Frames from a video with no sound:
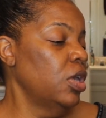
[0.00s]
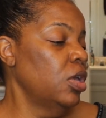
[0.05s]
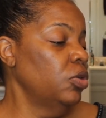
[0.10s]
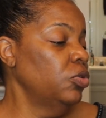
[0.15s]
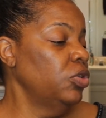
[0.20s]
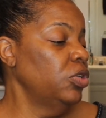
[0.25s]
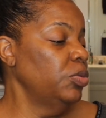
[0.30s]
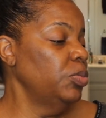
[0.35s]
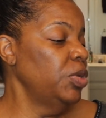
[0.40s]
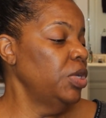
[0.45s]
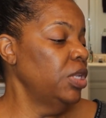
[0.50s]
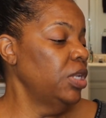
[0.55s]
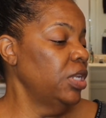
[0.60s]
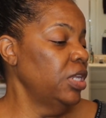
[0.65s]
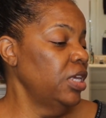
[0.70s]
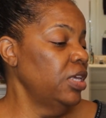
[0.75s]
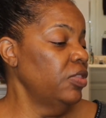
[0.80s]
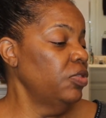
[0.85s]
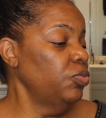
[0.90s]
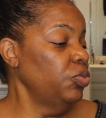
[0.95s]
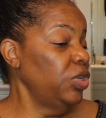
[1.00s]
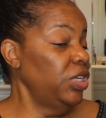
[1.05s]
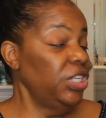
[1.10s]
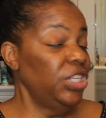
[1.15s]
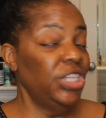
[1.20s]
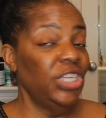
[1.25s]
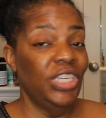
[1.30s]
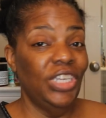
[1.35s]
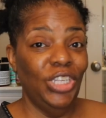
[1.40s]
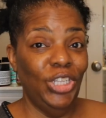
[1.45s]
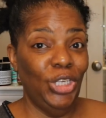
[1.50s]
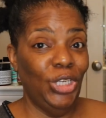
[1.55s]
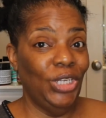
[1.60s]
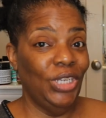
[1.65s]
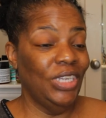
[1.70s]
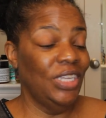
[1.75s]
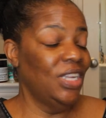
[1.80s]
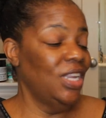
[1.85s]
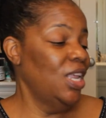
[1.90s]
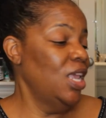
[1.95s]
ultimate length
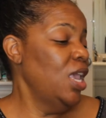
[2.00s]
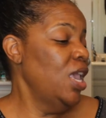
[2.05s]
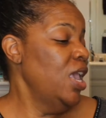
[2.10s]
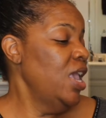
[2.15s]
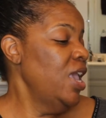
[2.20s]
retention.